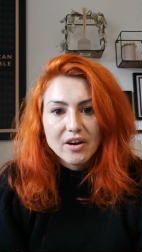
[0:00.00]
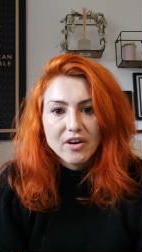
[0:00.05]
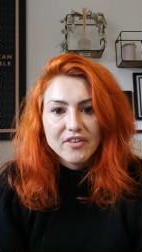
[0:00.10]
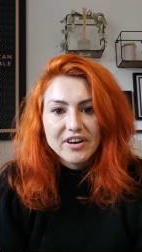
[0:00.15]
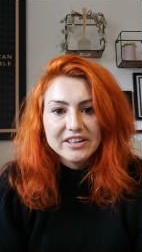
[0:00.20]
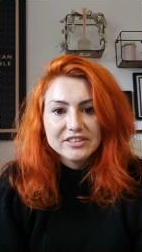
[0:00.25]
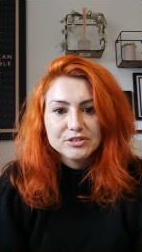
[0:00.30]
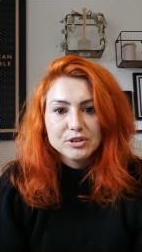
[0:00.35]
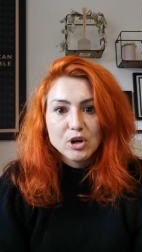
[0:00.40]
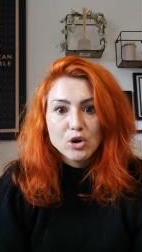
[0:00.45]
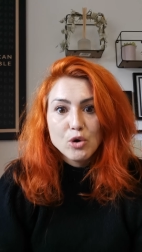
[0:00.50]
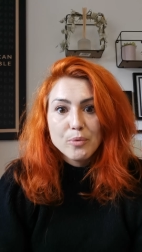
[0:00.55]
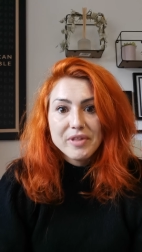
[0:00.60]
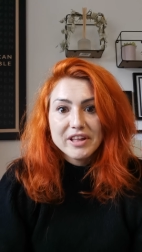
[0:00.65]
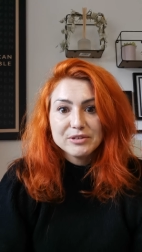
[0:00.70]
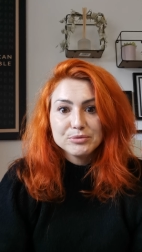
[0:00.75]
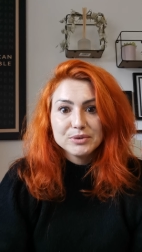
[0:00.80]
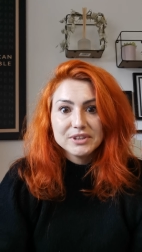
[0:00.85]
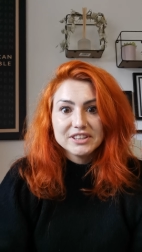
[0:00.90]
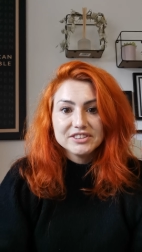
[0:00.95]
All right, so I
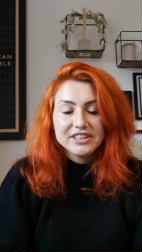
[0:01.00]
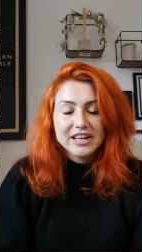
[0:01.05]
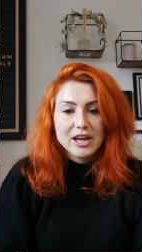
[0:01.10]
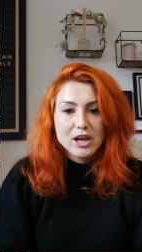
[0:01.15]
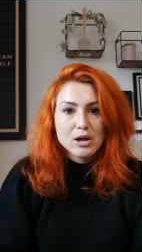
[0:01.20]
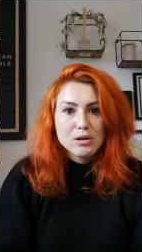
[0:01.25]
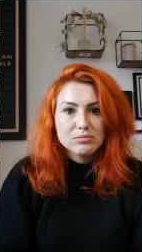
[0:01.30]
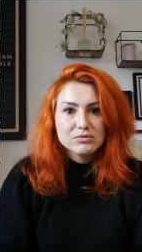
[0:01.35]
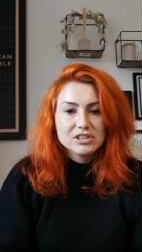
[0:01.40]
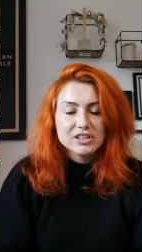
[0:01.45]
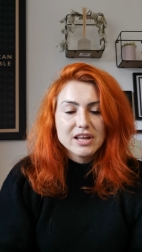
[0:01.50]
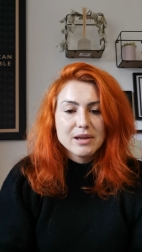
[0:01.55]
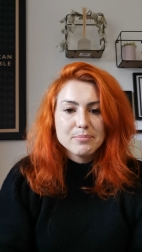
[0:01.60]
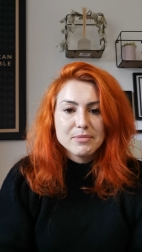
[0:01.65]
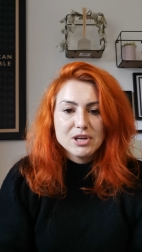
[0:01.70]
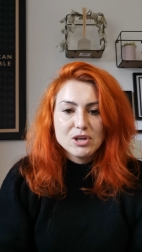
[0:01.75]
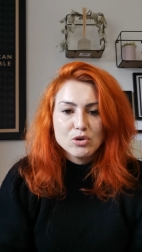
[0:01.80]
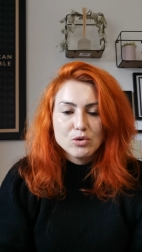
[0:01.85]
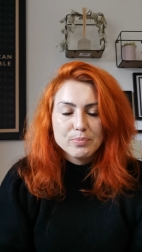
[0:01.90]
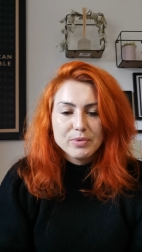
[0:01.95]
hope this one has helped.
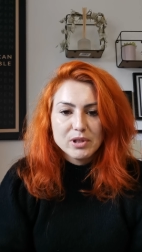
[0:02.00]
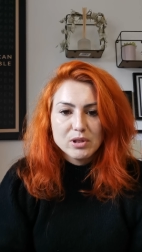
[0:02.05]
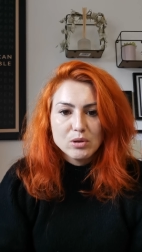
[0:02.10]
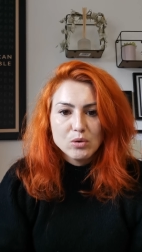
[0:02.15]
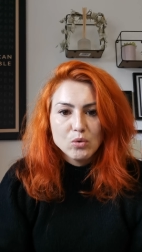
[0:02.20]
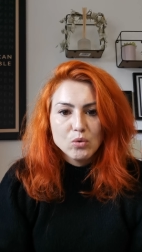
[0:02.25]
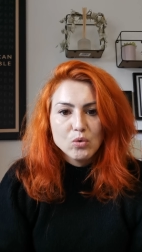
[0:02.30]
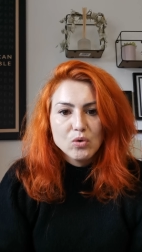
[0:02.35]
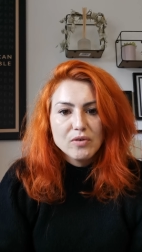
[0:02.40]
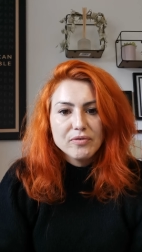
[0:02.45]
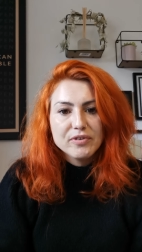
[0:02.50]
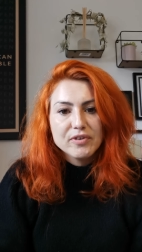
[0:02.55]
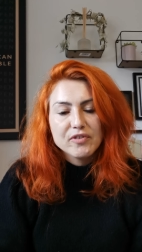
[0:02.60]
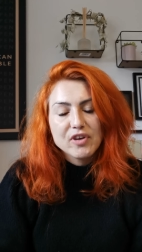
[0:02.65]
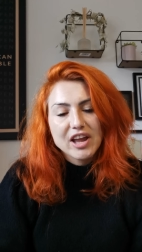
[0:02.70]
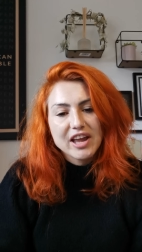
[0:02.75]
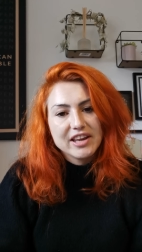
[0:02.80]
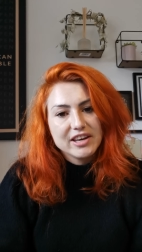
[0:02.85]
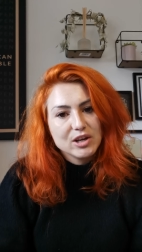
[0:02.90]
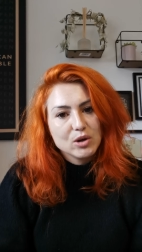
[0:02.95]
Let me know below if
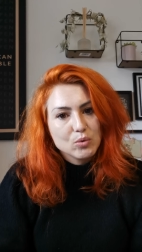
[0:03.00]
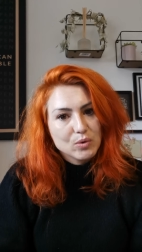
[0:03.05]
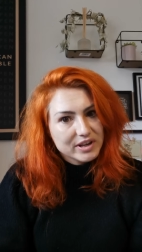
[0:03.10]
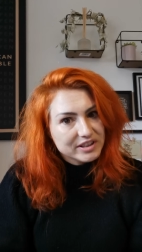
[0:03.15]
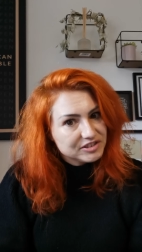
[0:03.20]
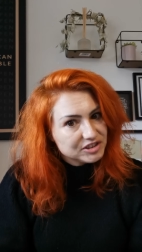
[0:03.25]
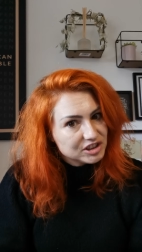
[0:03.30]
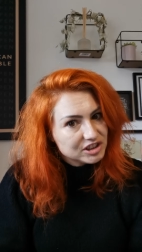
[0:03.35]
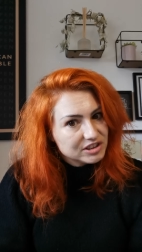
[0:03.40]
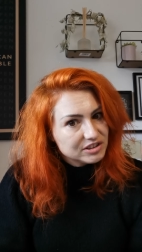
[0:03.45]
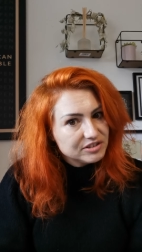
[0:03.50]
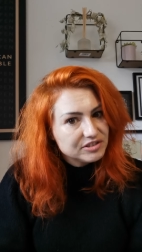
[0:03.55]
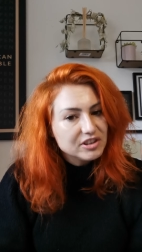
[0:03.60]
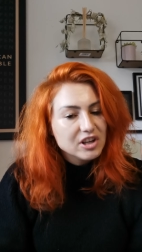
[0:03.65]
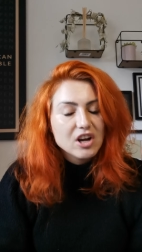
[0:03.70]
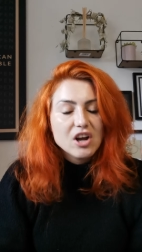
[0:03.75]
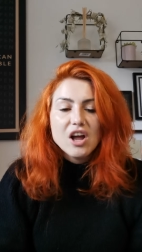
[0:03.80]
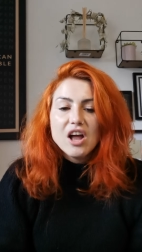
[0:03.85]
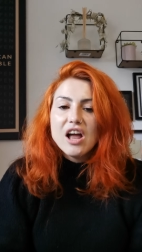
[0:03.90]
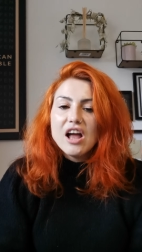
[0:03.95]
you've got any questions